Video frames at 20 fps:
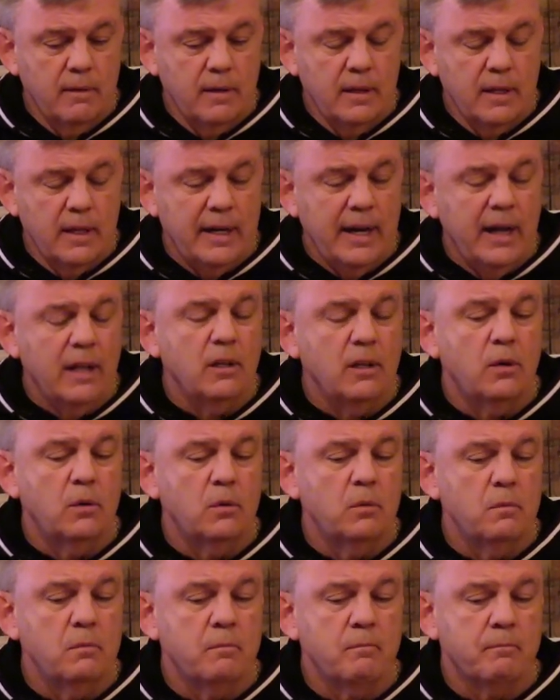
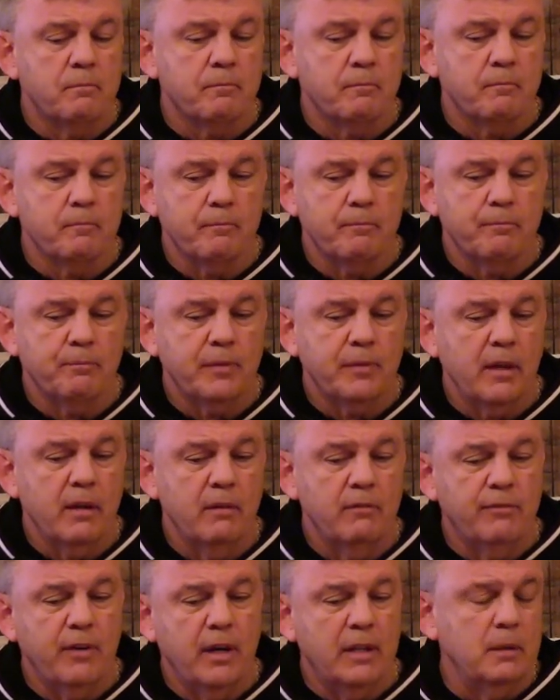Canelo,
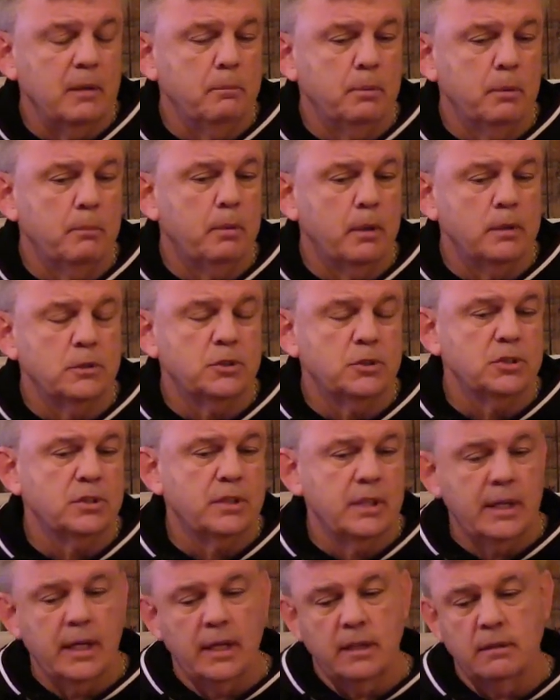he finally put punches
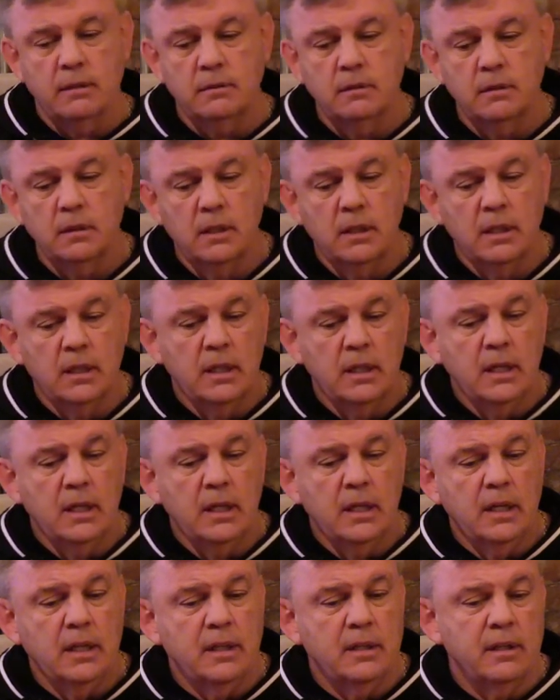together
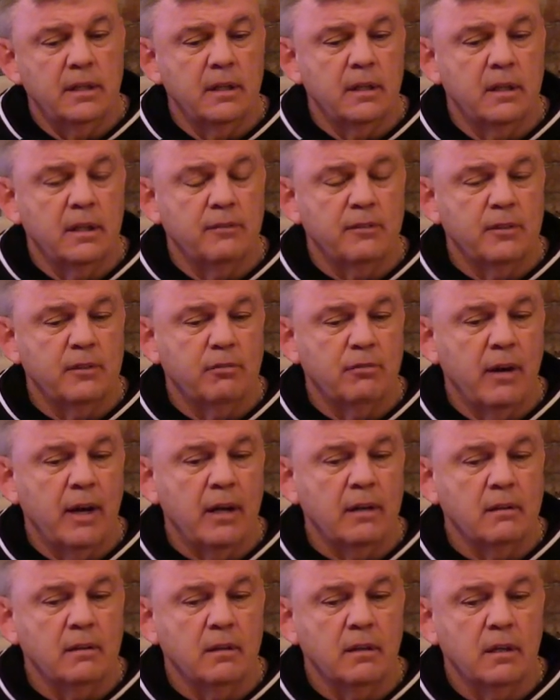in the 11th
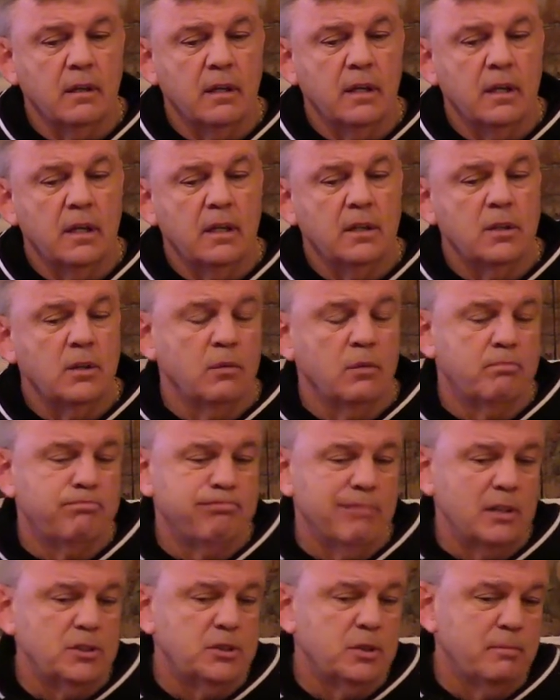round. The
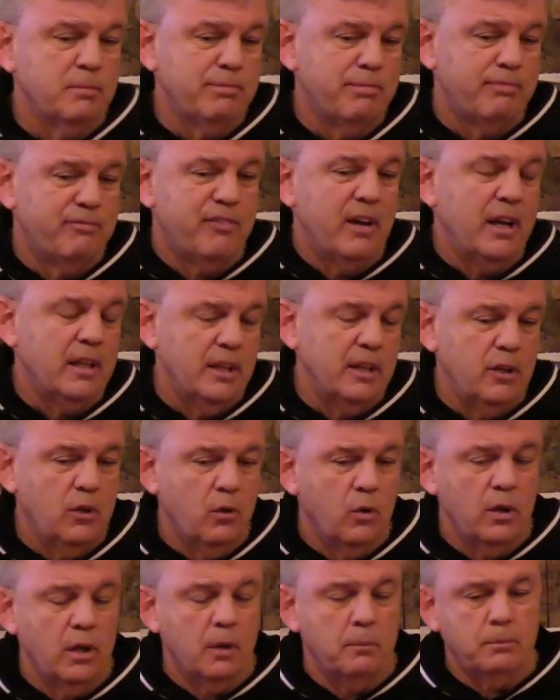pressure finally
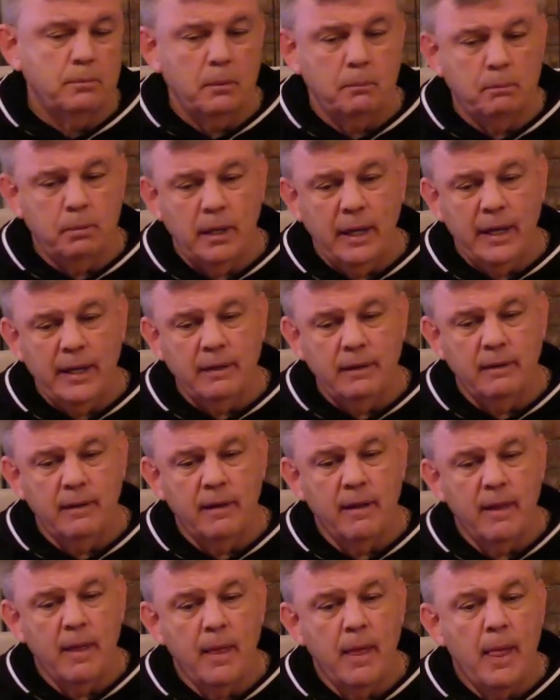caught up to Plant.
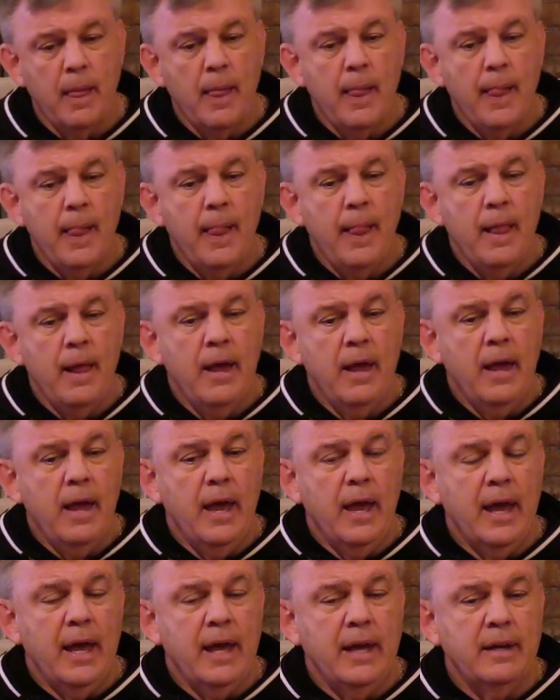
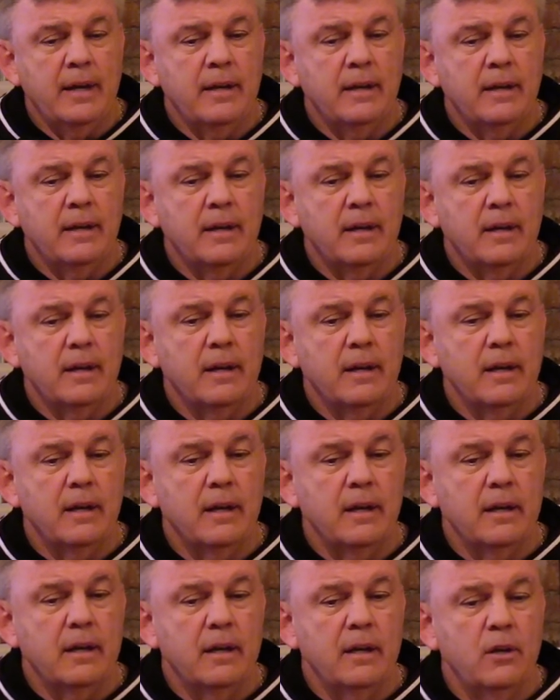And
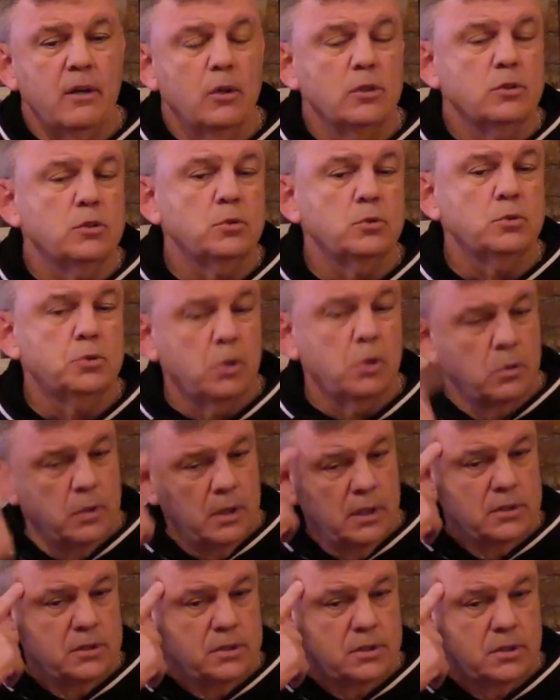he also
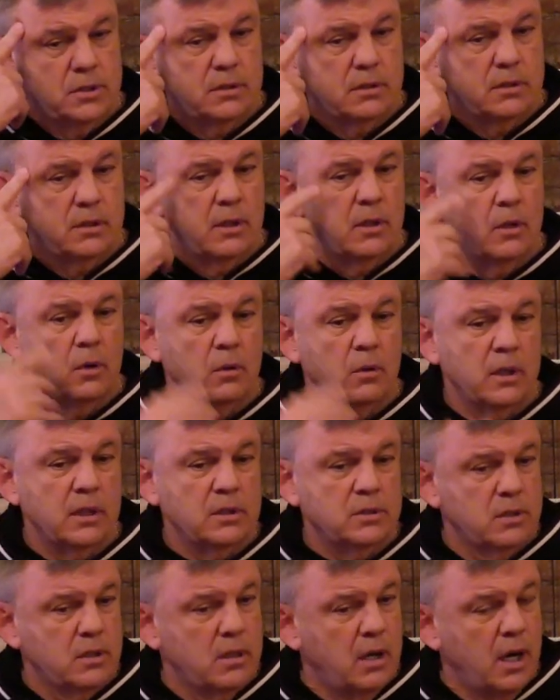showed his, you know,
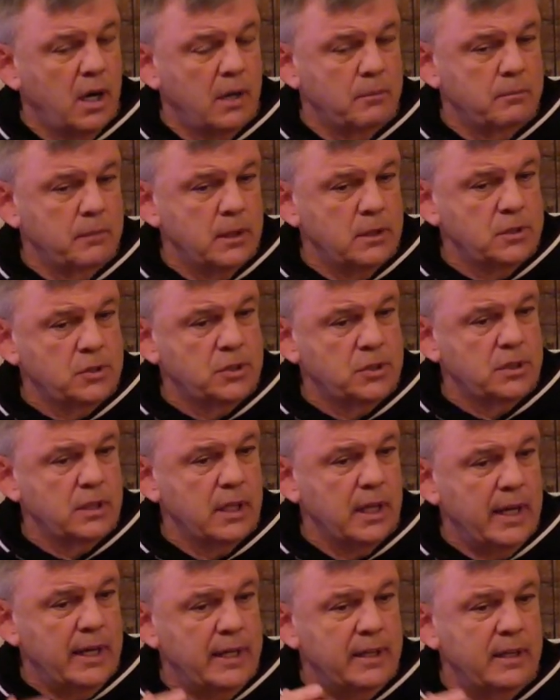his calmness
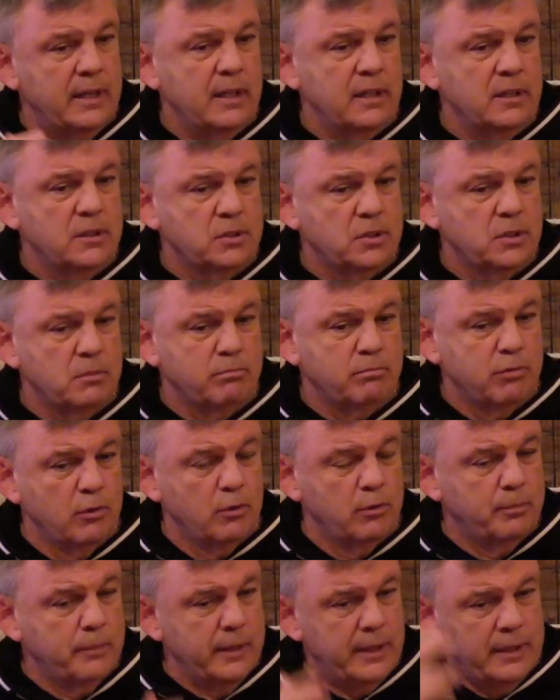and his
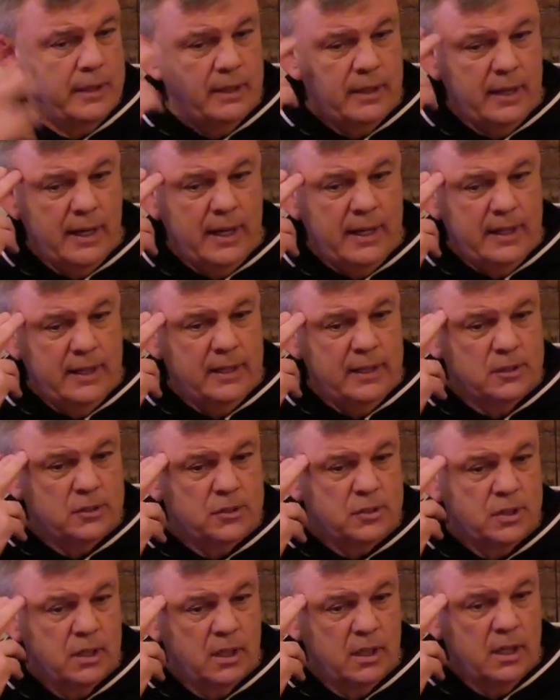improvement and
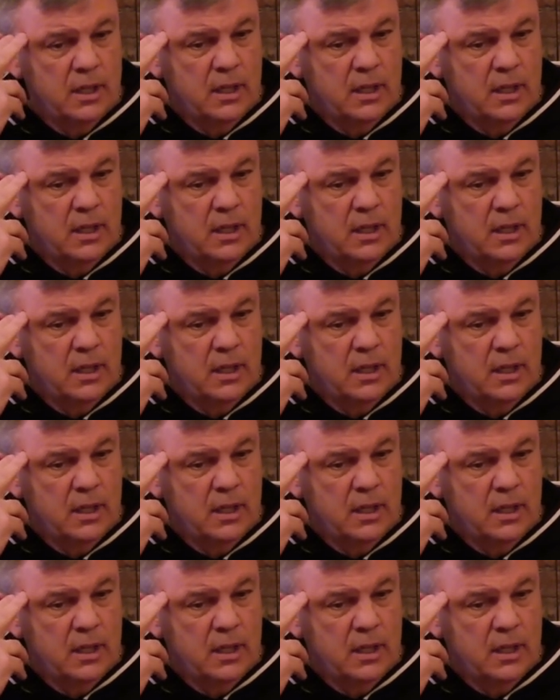his,